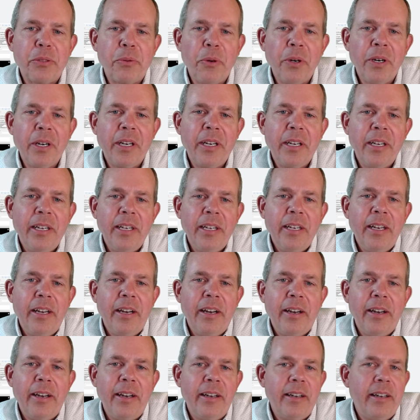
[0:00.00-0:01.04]
work,
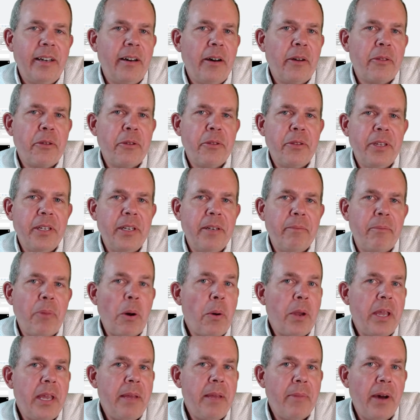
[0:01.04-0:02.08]
uh, other than
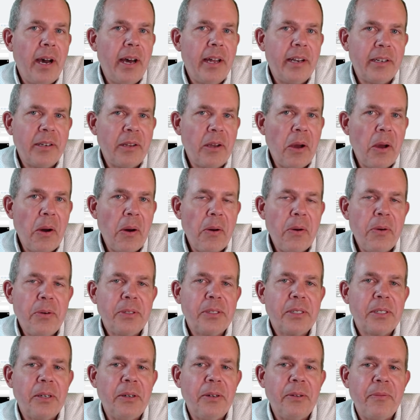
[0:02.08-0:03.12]
Pokemon Go.
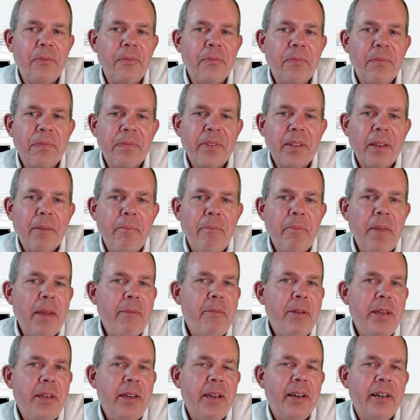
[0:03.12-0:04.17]
So
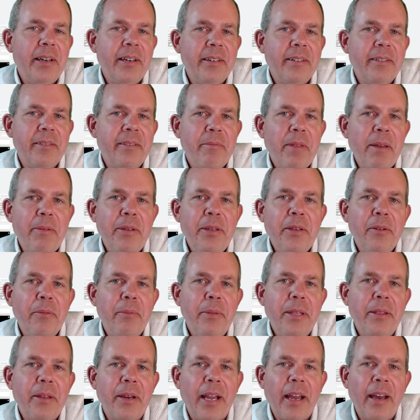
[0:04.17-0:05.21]
maybe uh, maybe you'll
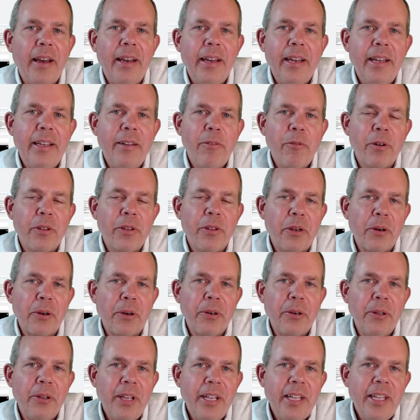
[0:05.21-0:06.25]
be the guy or the
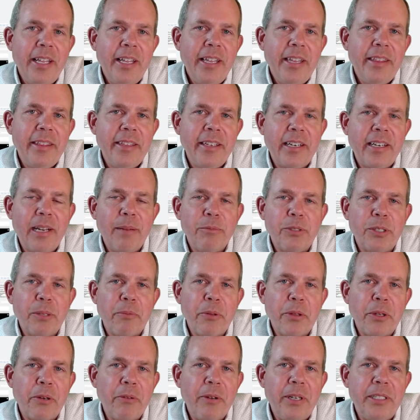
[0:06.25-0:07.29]
girl that comes up
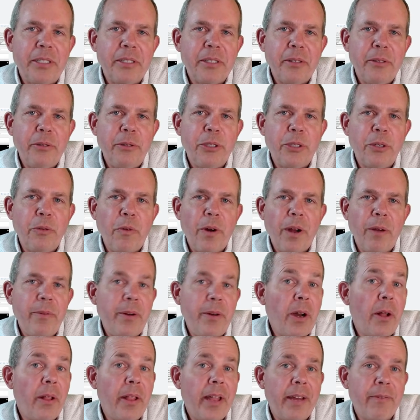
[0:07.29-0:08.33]
with a great solution why
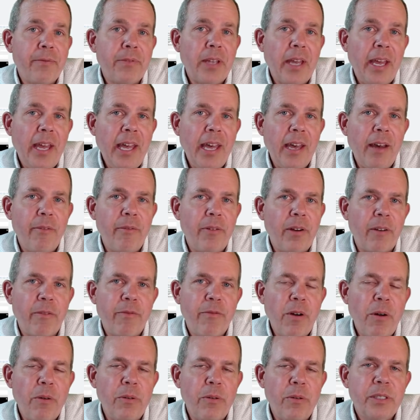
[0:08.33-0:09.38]
we all have to have our
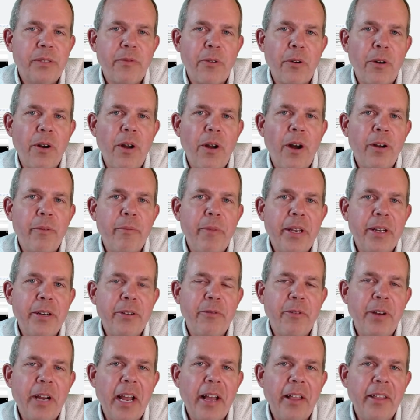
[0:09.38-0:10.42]
phones for an
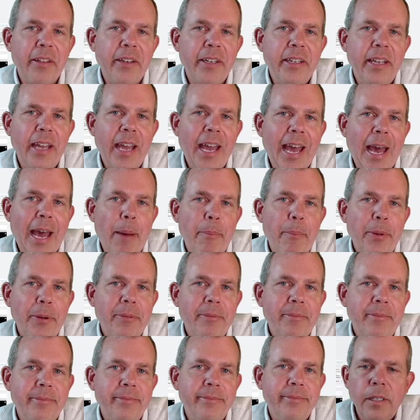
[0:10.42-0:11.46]
augmented reality app.
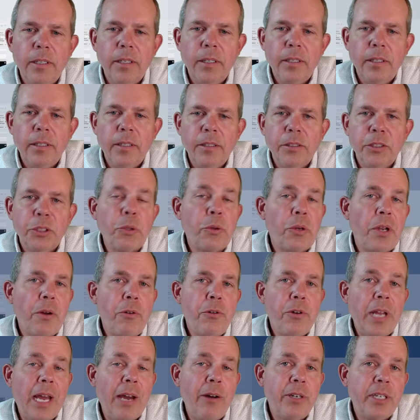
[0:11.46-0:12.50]
So
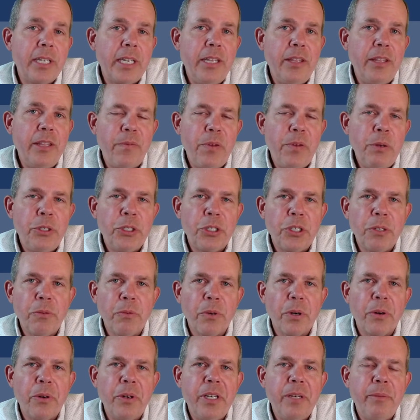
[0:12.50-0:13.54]
no doubt in the future
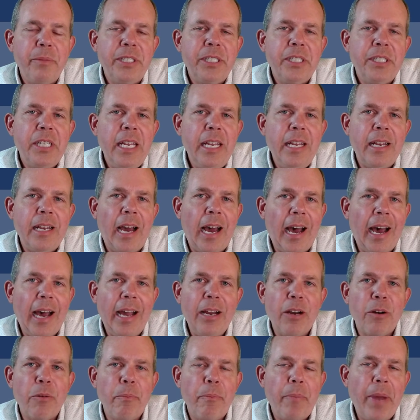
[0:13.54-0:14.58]
we're going to be seeing
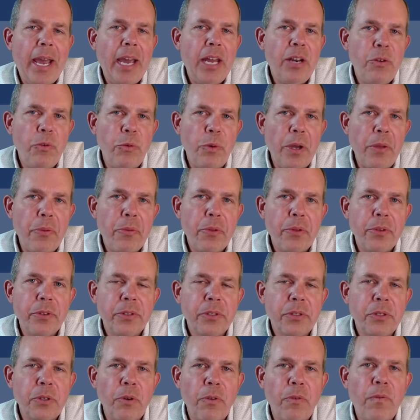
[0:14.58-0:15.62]
higher bandwidth. So